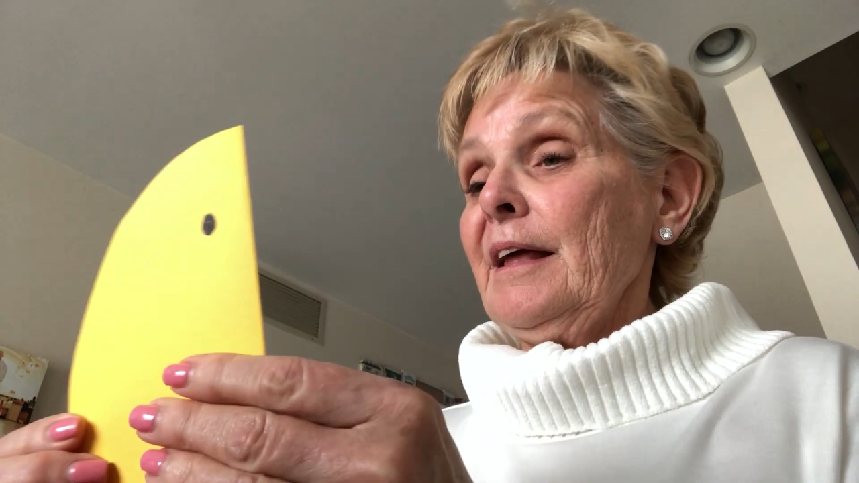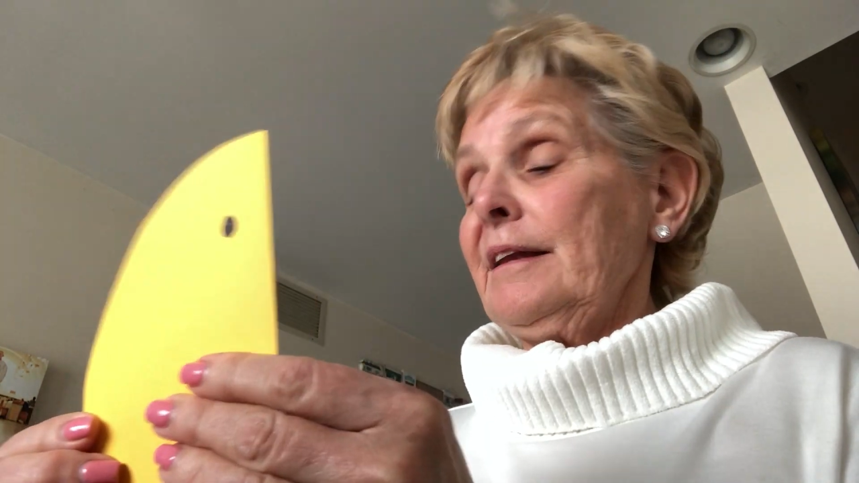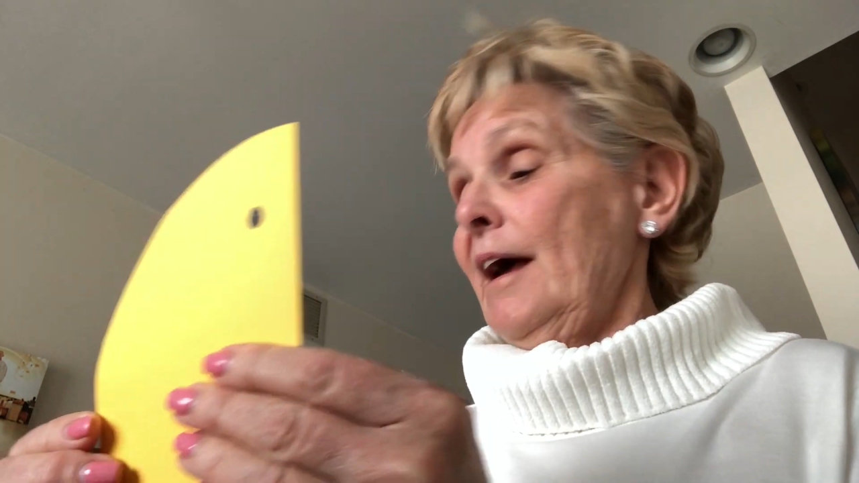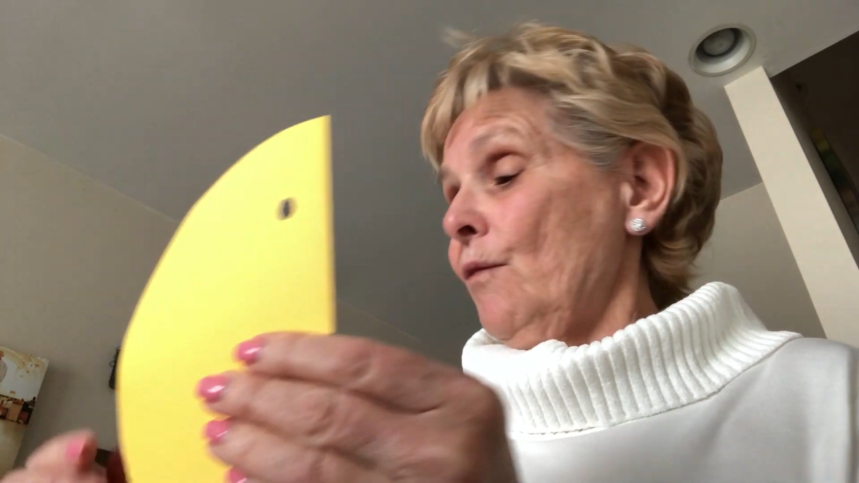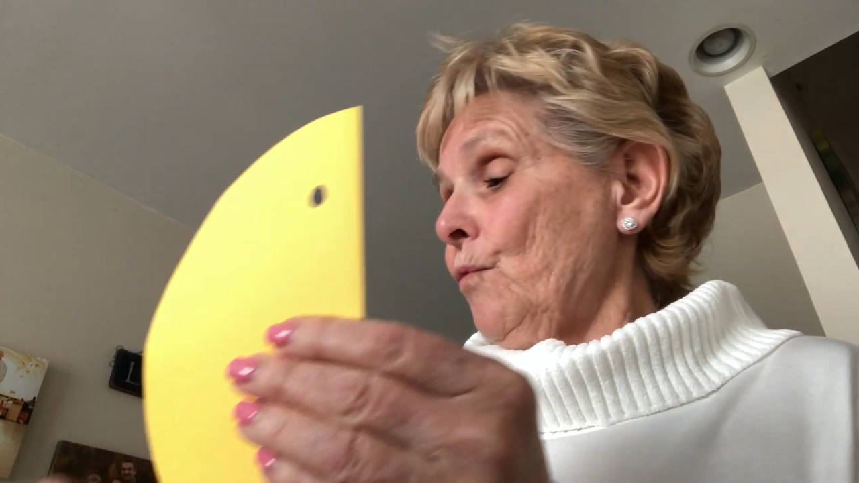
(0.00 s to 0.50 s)

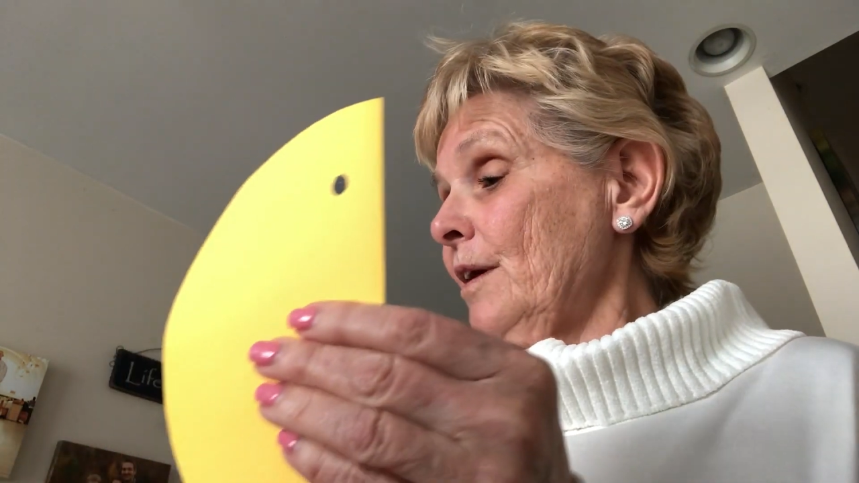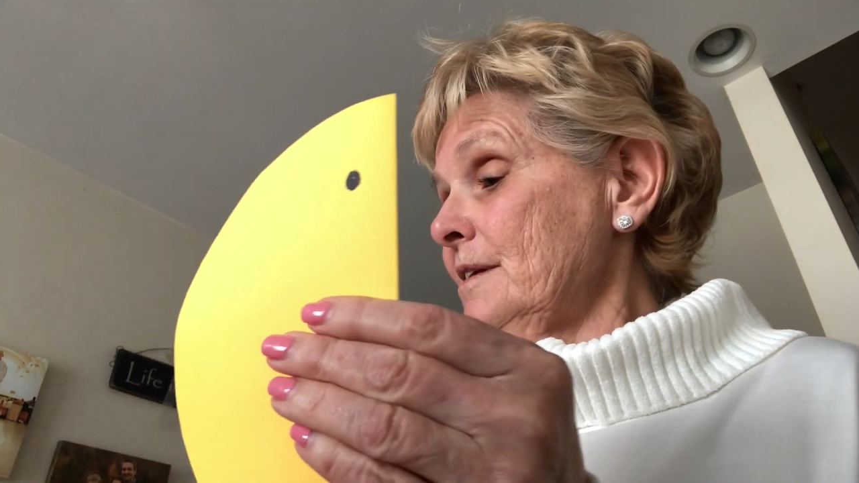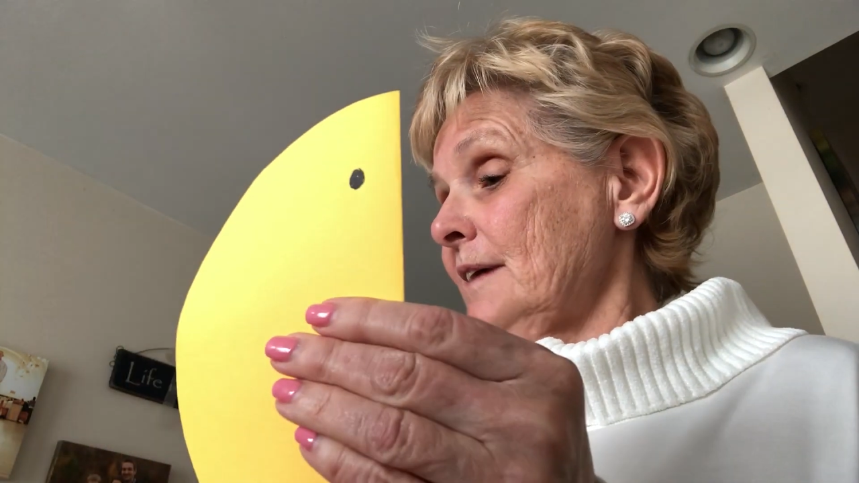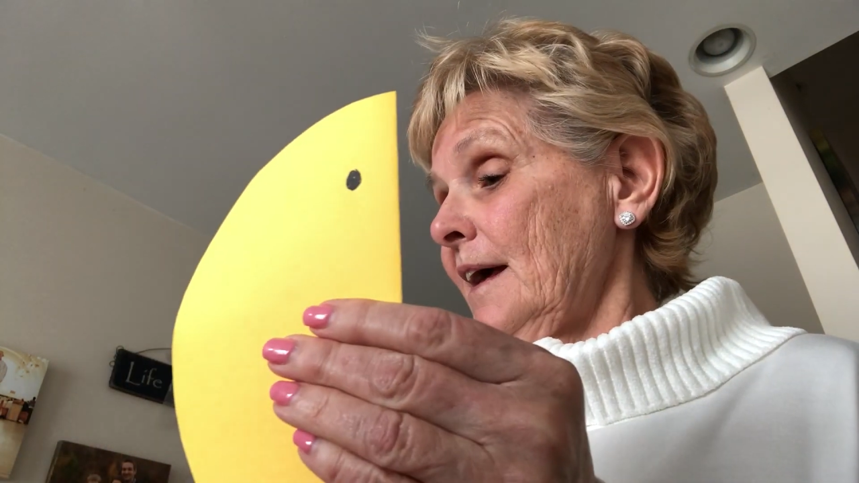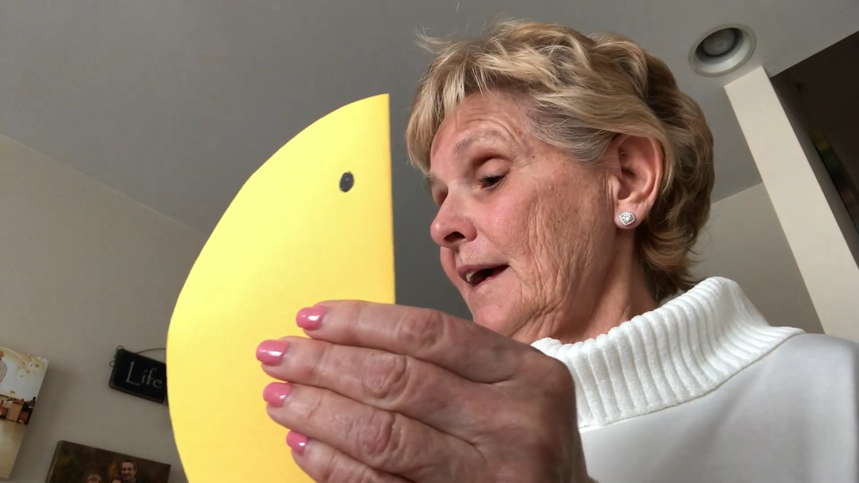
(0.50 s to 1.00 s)
Now, one
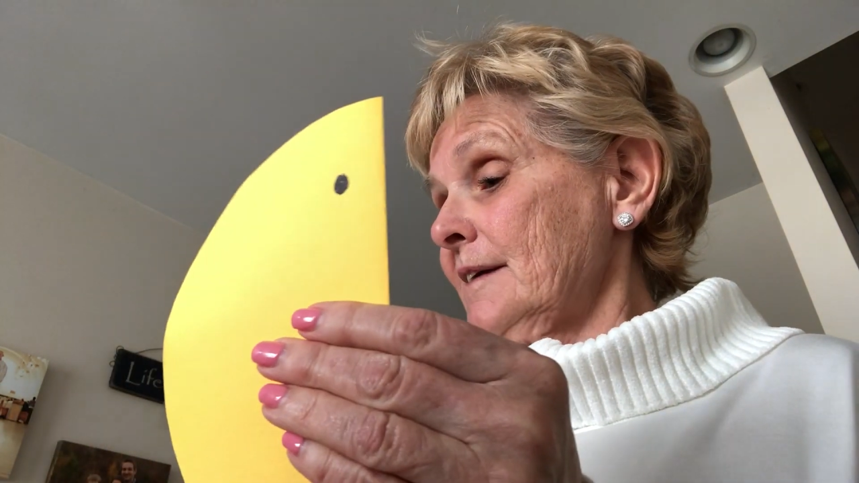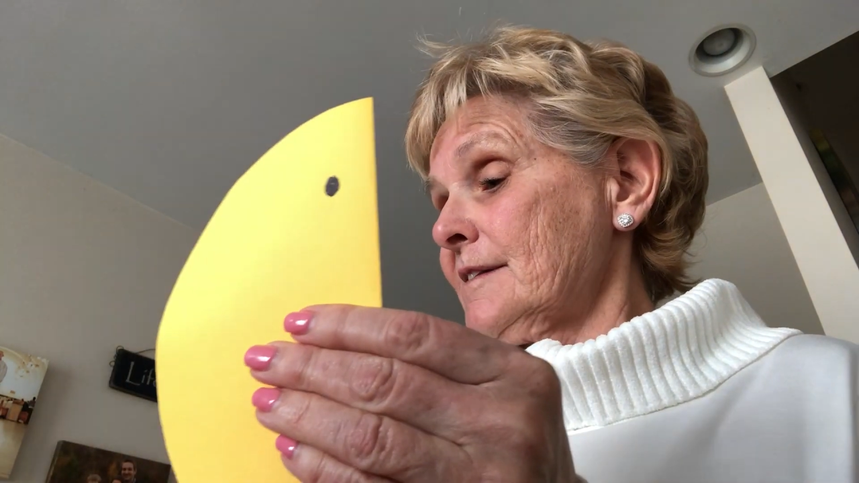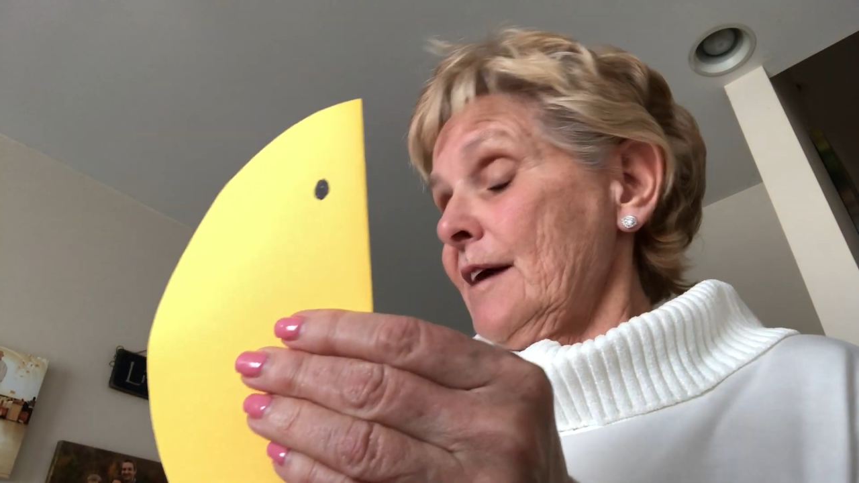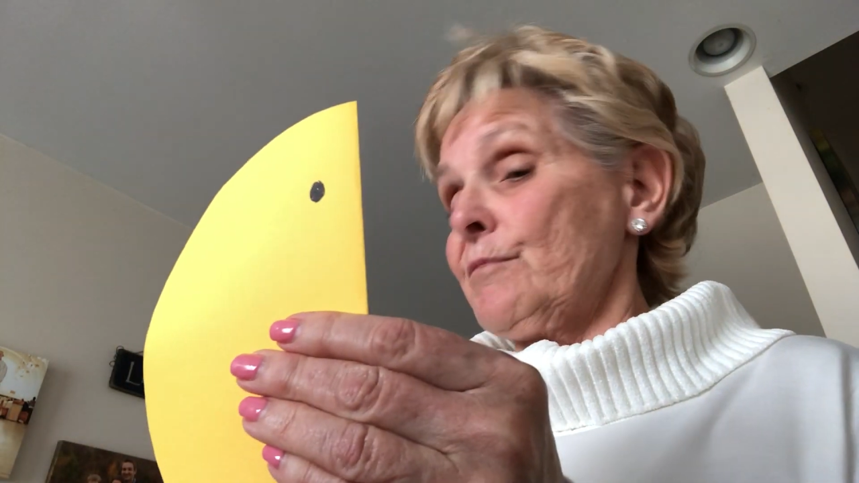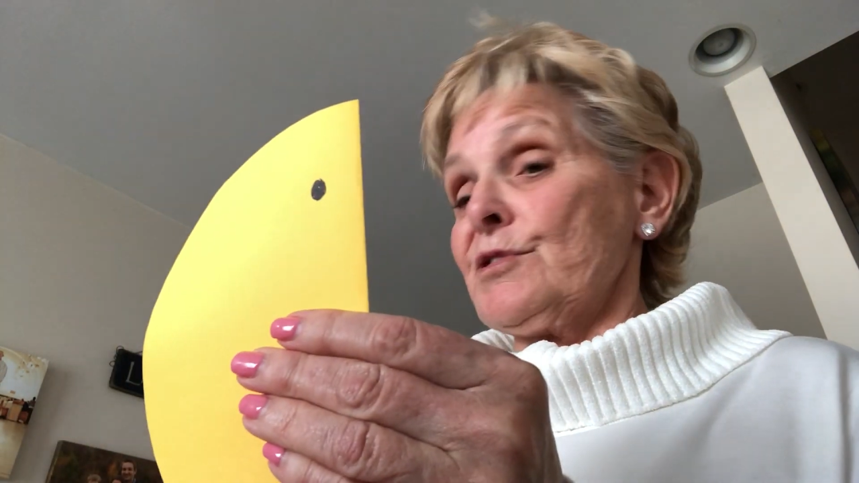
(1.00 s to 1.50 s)
day, as
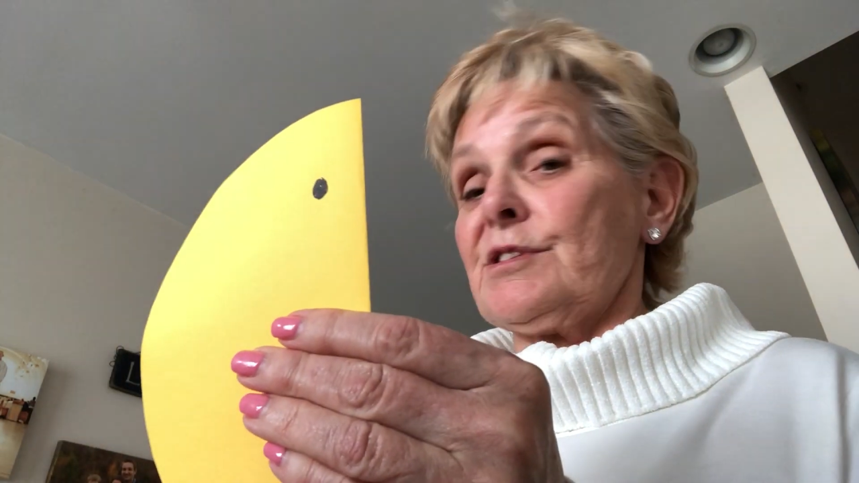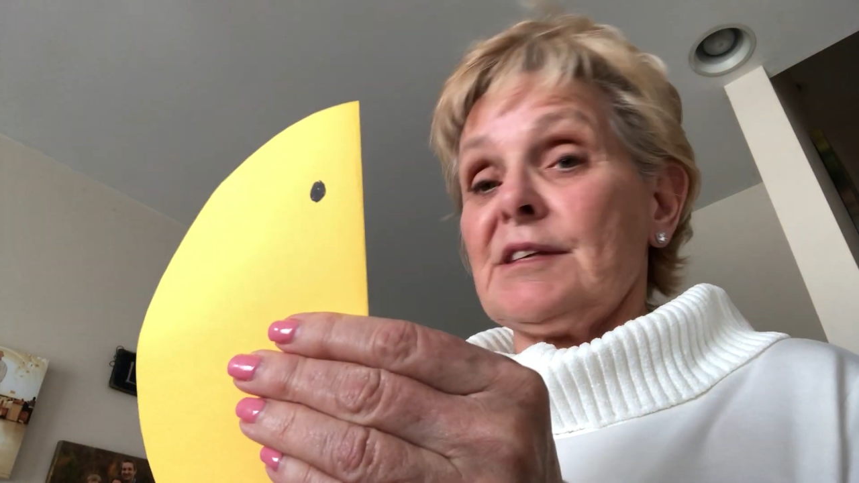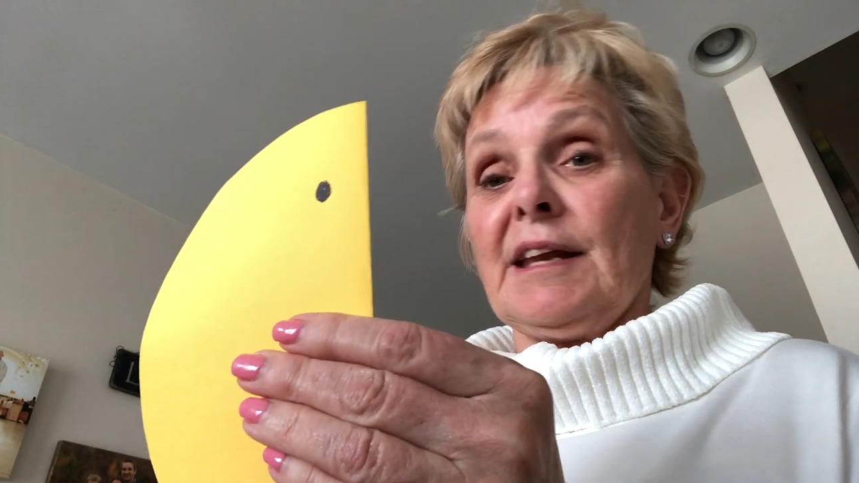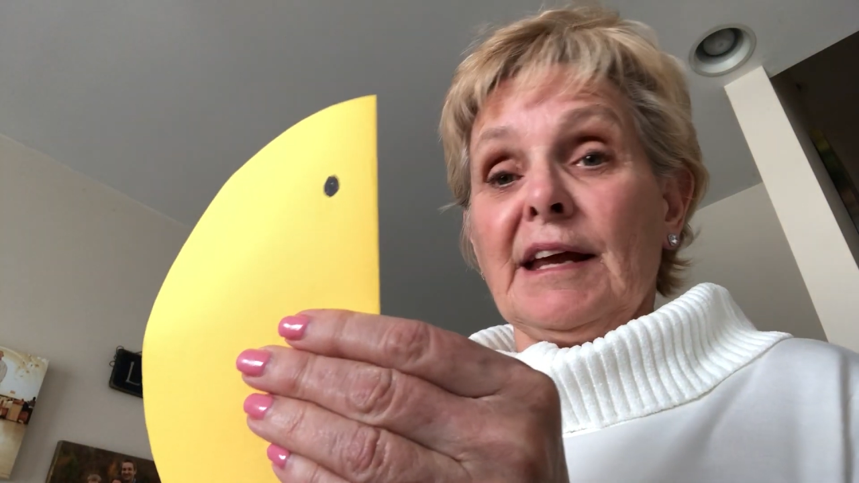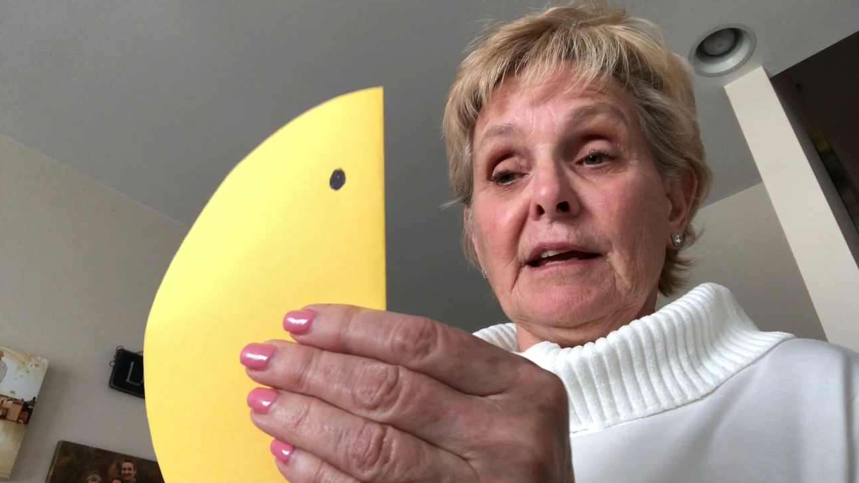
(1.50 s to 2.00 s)
they were
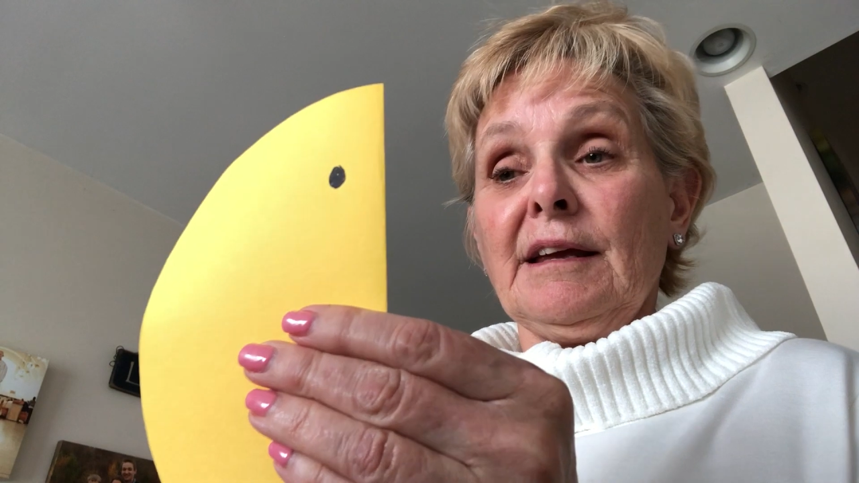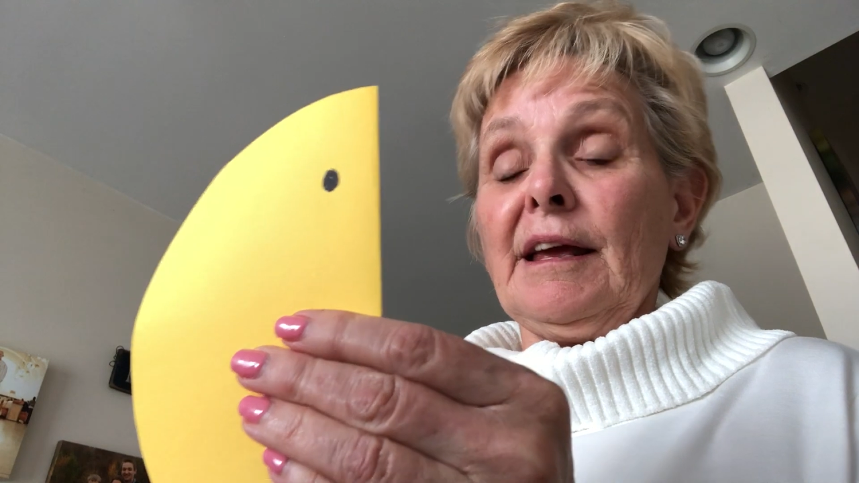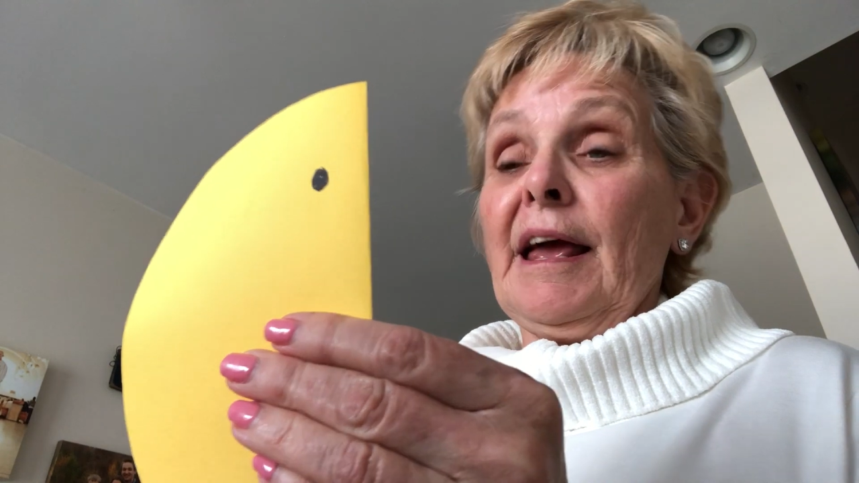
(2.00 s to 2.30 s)
sitting